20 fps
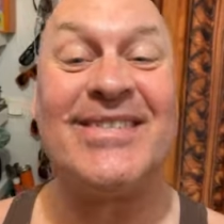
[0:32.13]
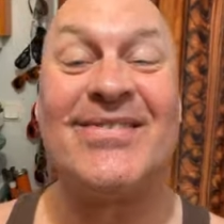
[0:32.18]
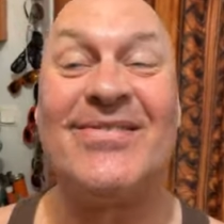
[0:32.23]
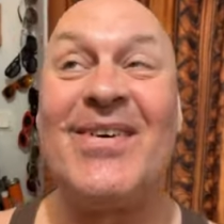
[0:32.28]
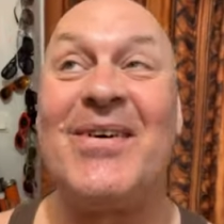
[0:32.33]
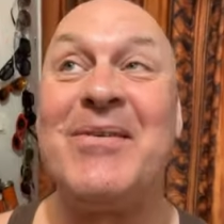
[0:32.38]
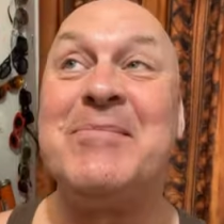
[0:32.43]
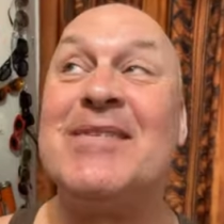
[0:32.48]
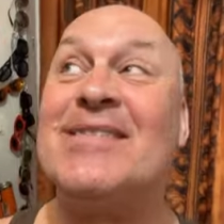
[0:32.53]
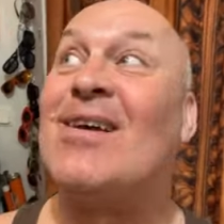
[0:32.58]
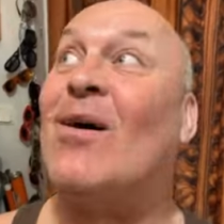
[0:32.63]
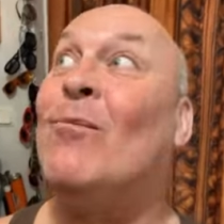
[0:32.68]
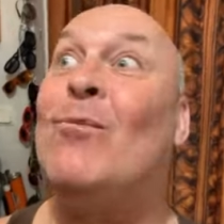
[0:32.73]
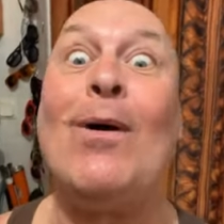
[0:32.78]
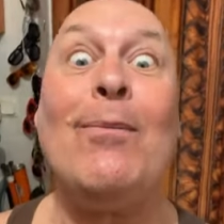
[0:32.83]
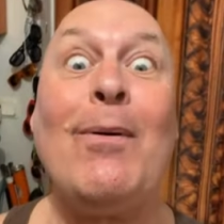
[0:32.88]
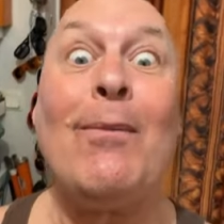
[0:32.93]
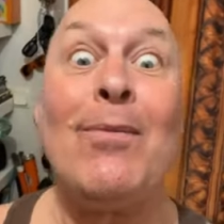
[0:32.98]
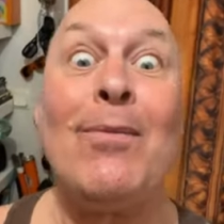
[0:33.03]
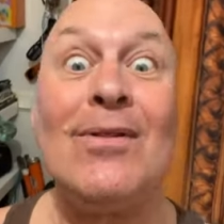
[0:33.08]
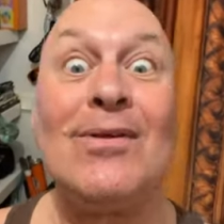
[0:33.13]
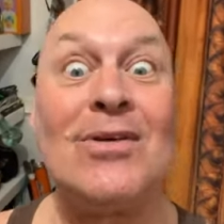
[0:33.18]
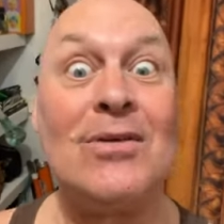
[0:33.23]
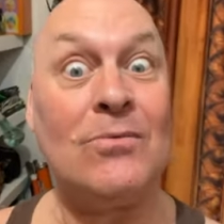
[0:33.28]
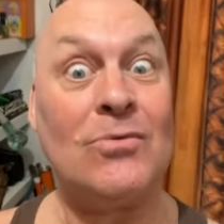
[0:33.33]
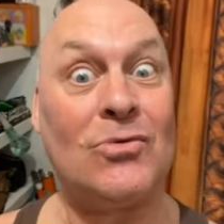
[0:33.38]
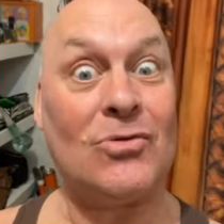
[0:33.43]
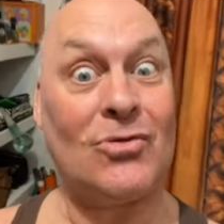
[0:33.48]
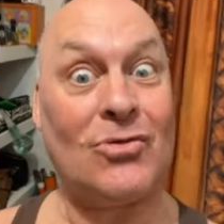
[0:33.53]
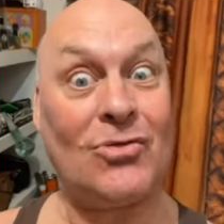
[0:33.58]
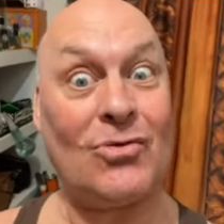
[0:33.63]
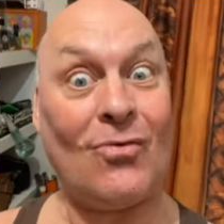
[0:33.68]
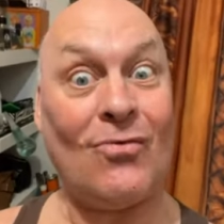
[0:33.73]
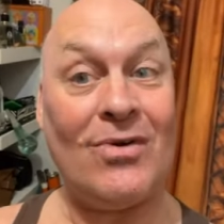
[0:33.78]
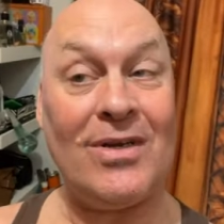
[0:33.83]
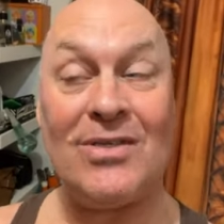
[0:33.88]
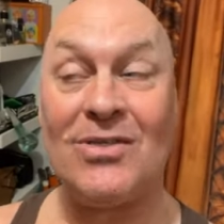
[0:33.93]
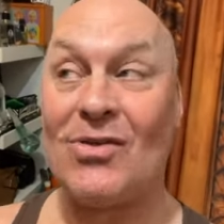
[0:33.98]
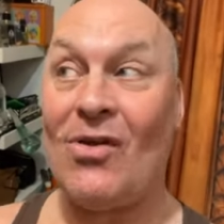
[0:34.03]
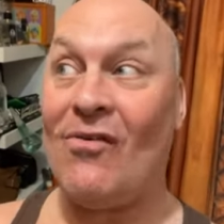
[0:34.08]
Welcome to
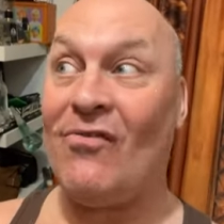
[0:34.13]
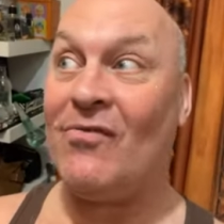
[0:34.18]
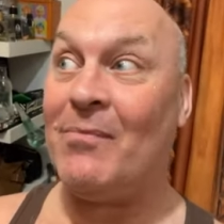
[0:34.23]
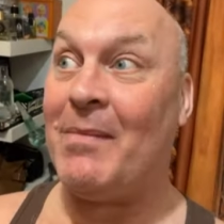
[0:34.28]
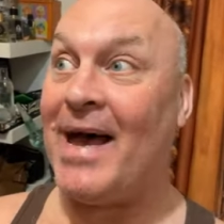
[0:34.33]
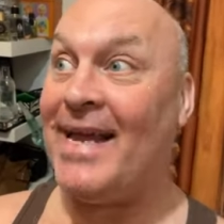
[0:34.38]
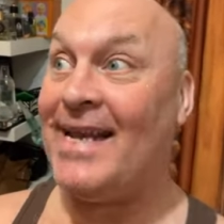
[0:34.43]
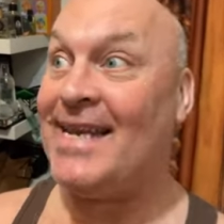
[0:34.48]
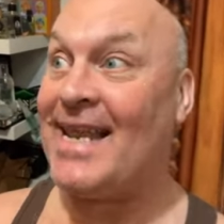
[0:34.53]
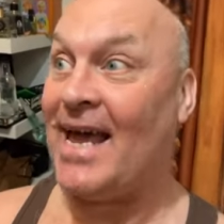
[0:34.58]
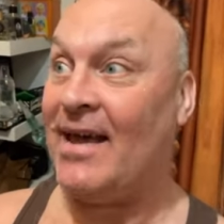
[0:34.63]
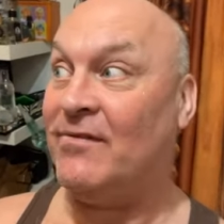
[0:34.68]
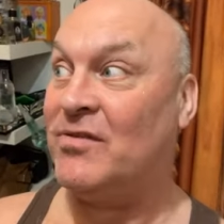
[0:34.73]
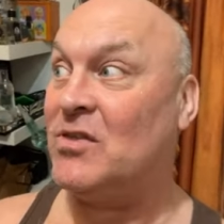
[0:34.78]
Stories of My Life.